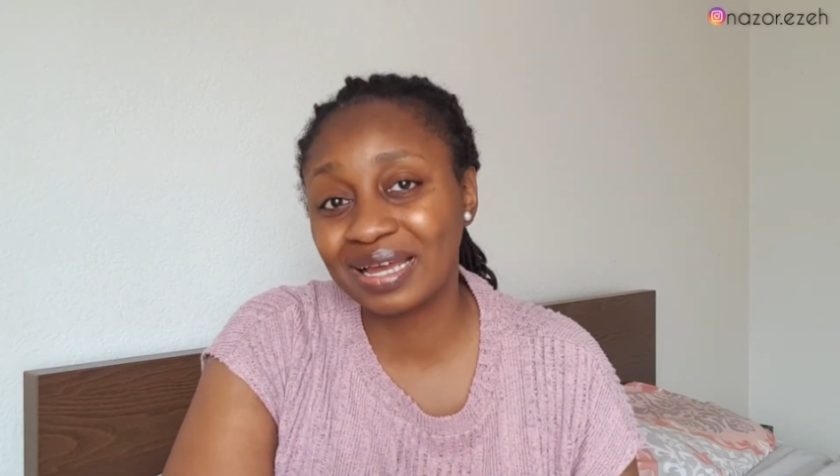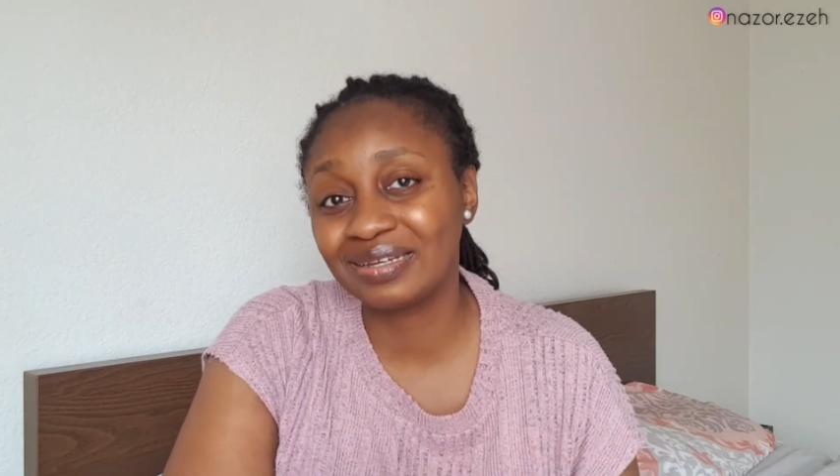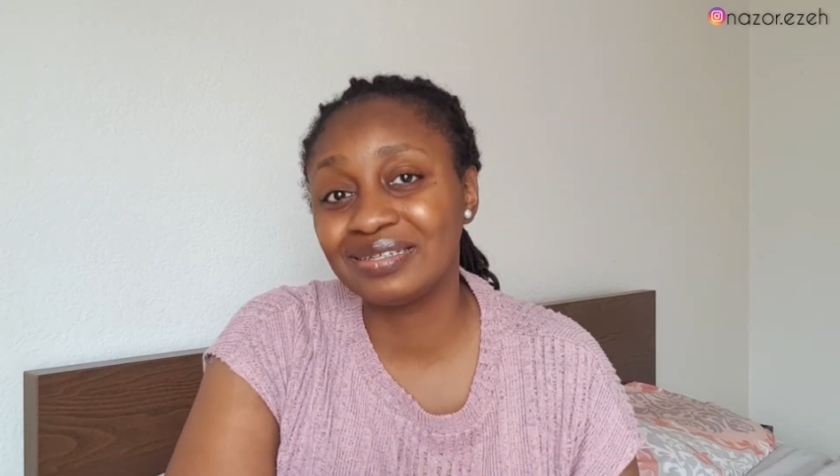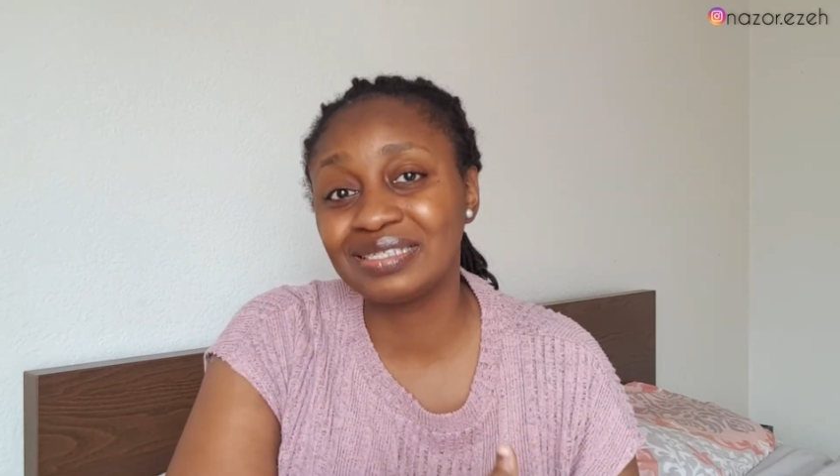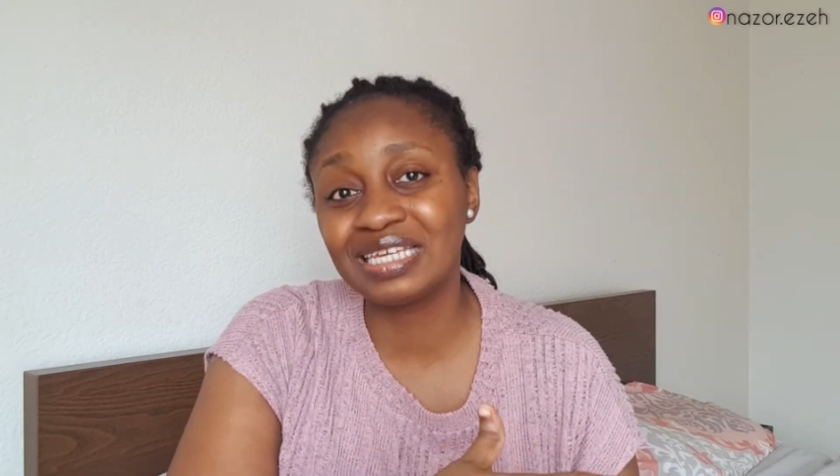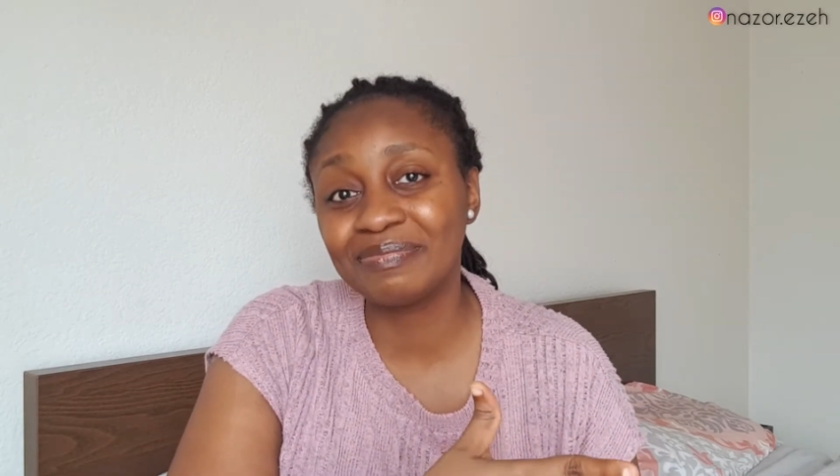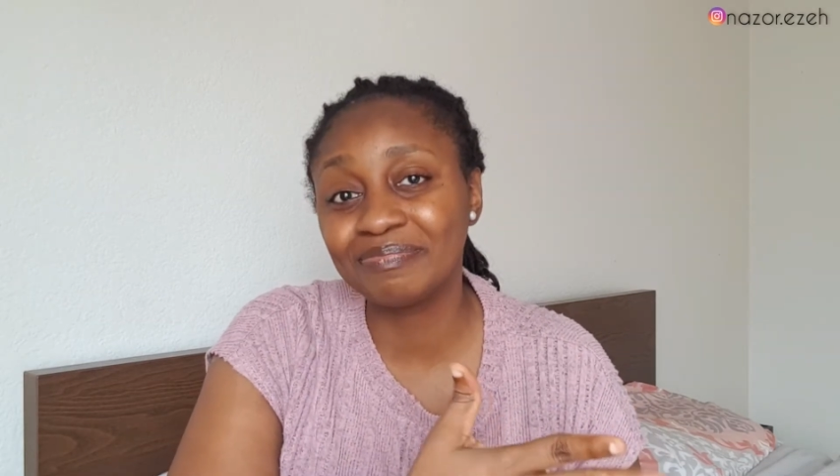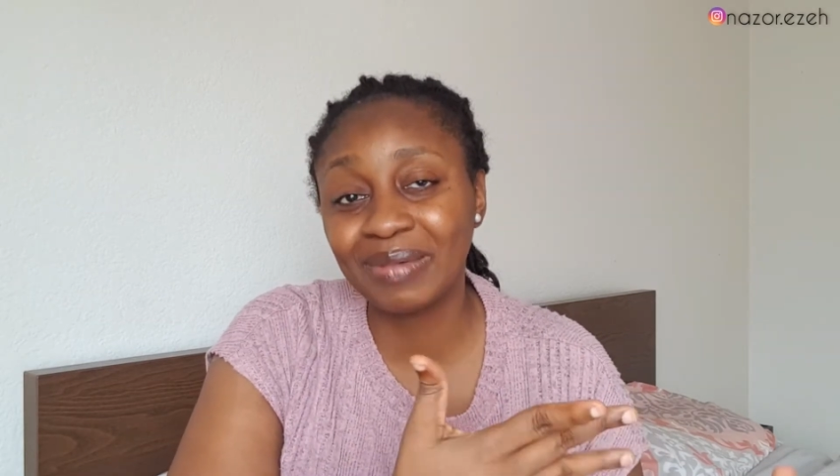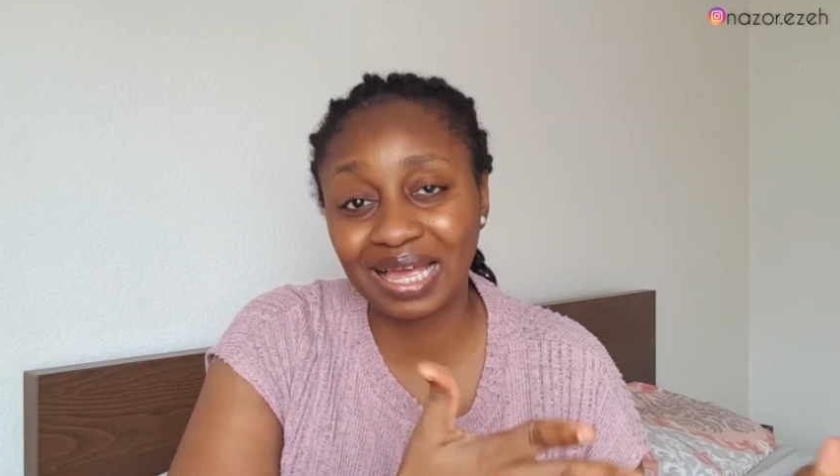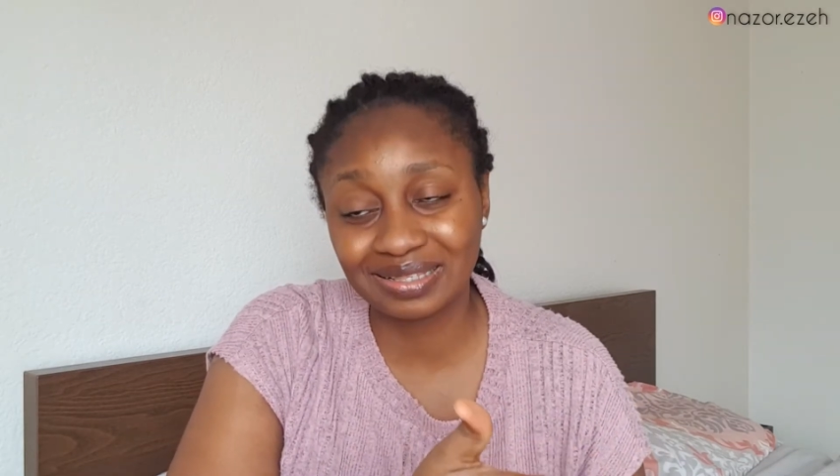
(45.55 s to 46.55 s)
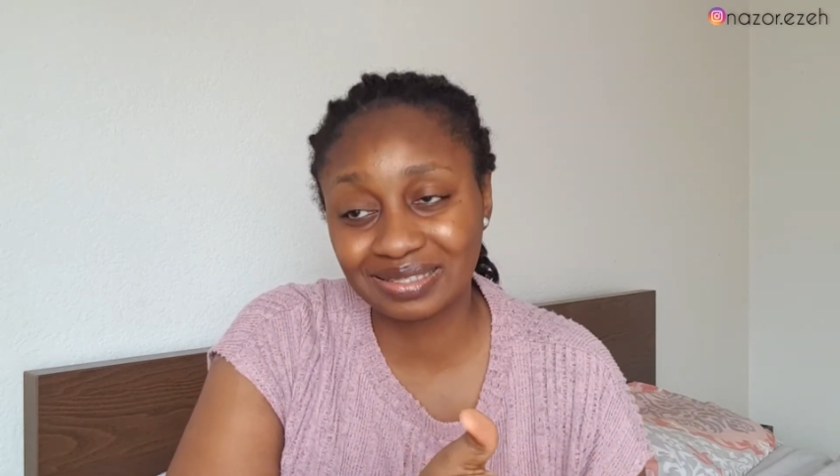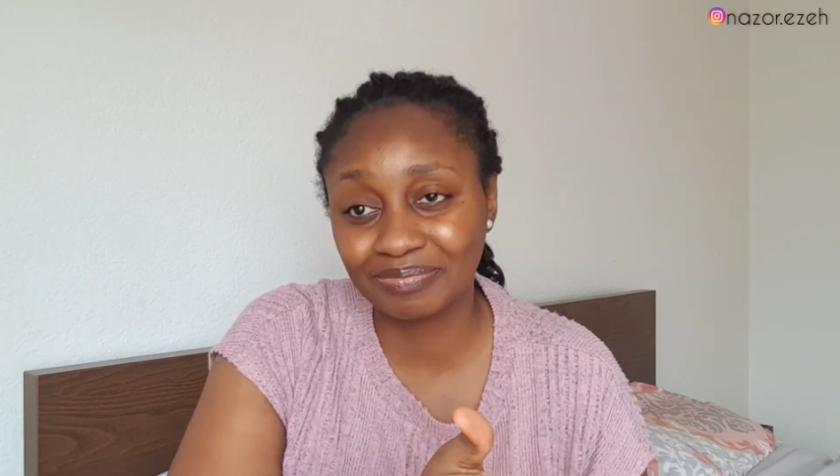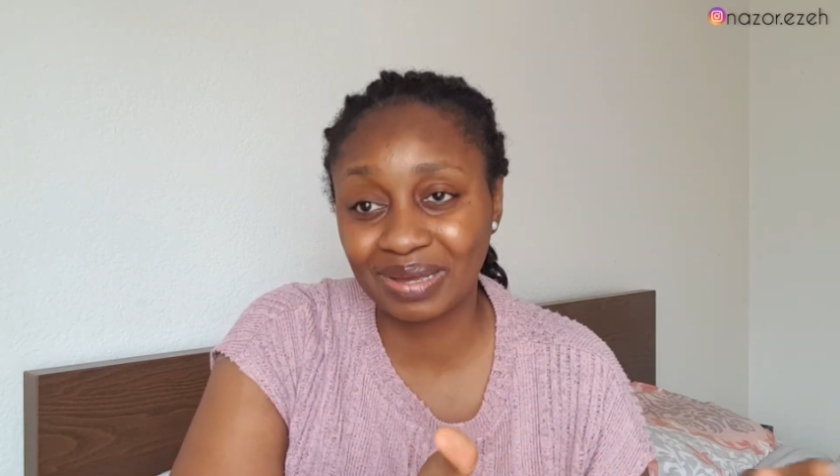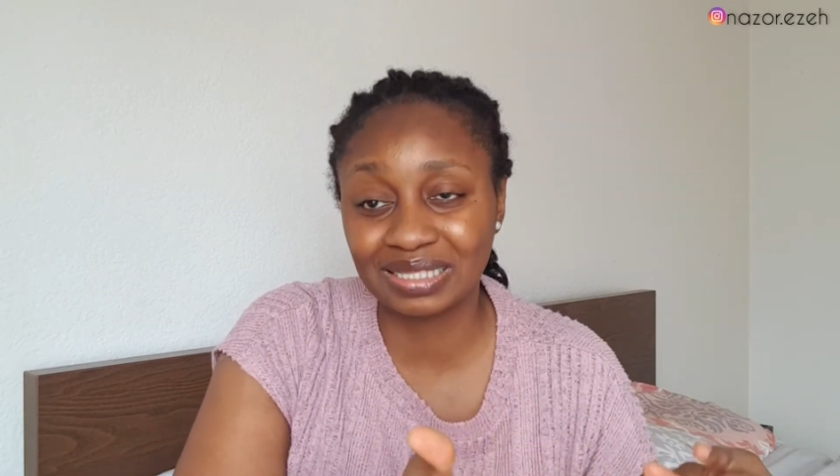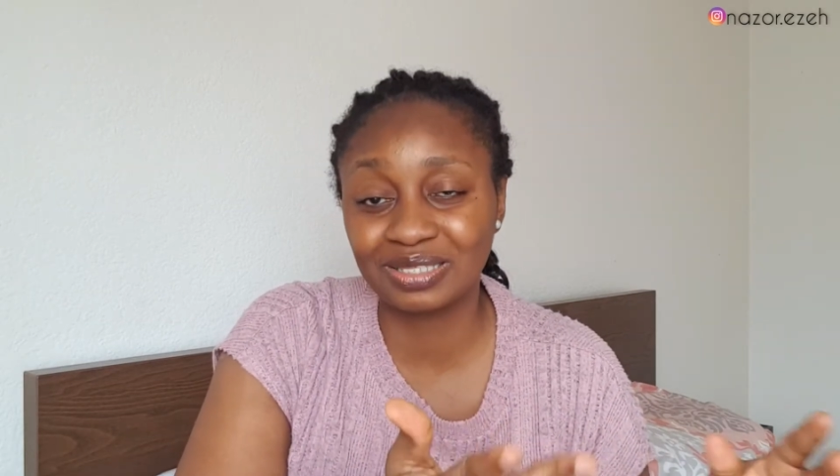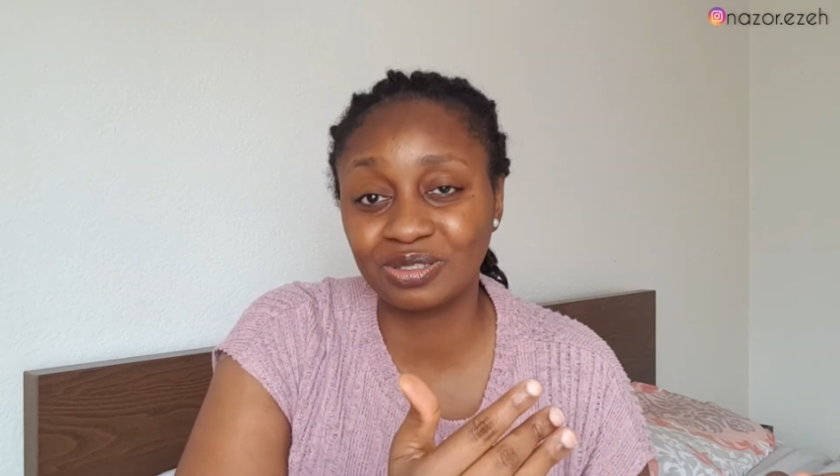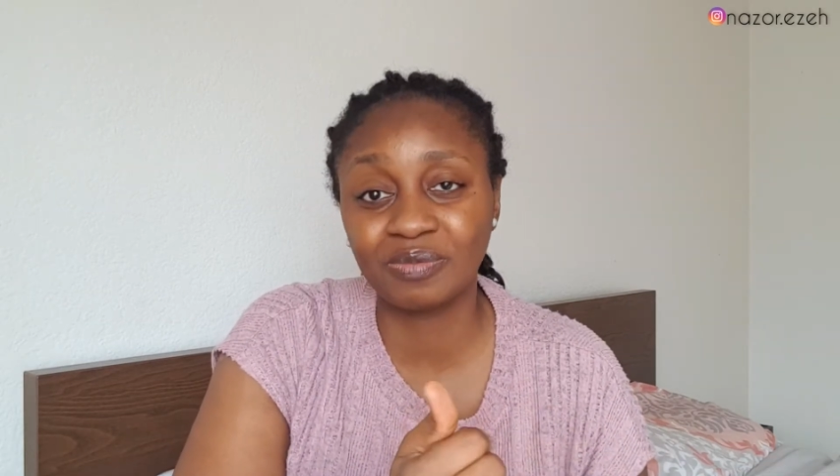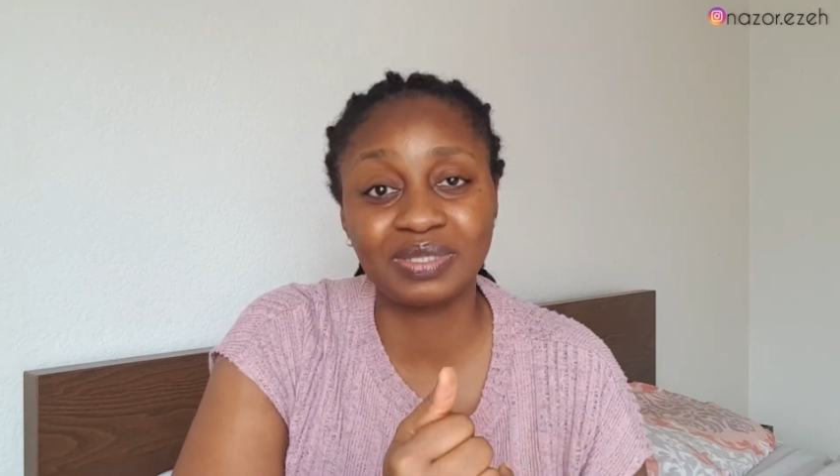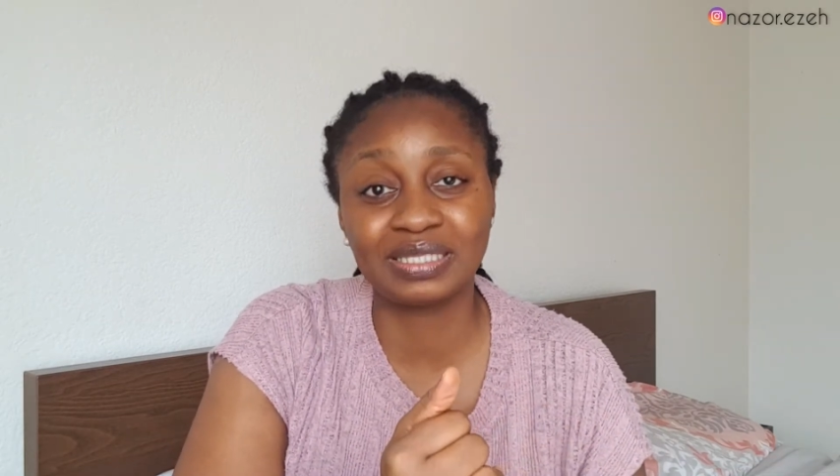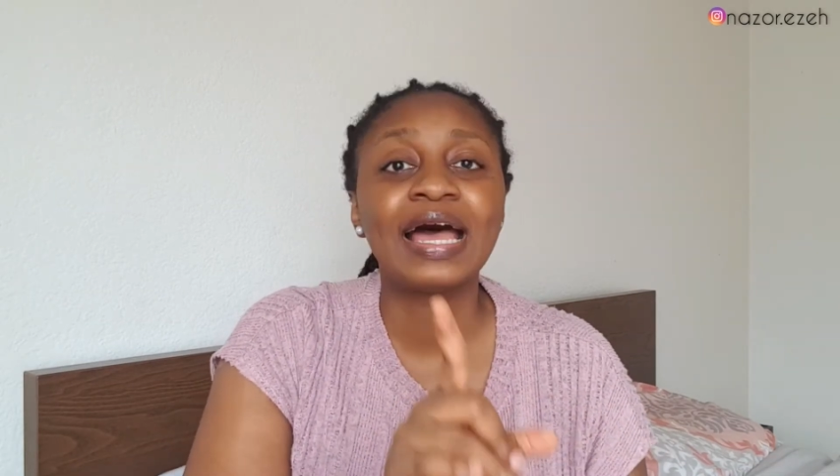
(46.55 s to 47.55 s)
his name Matt something.